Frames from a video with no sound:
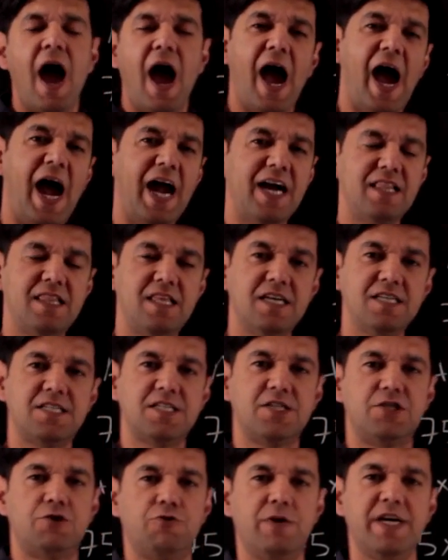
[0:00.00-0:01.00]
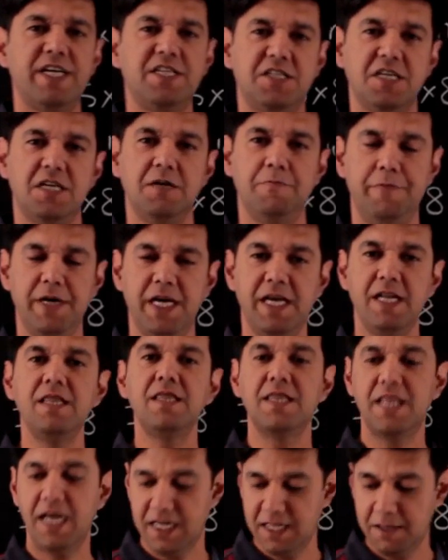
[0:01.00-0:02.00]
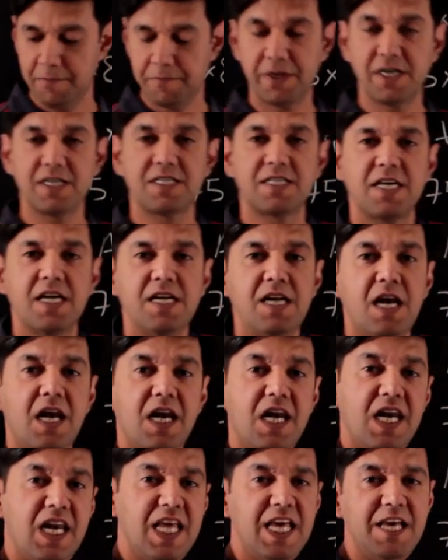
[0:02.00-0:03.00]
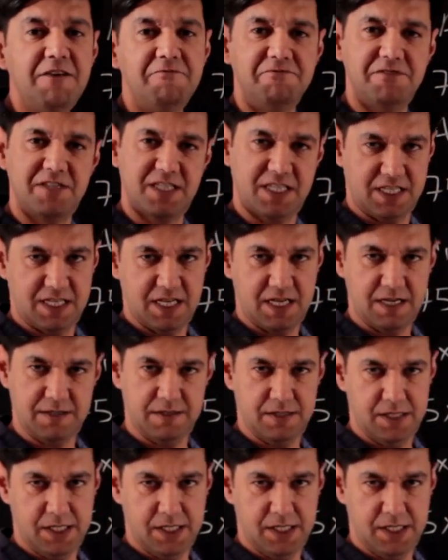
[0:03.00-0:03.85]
Had the situation been that the person leaves